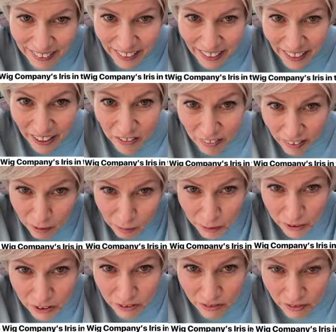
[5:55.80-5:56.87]
hair
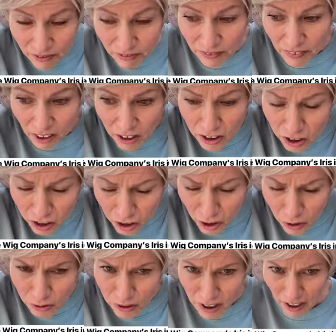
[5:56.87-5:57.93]
fibers are
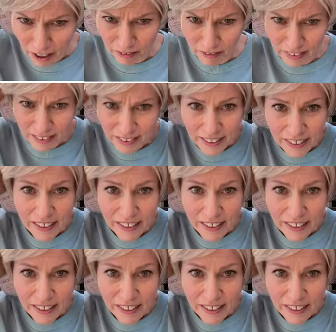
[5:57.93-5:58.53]
so soft.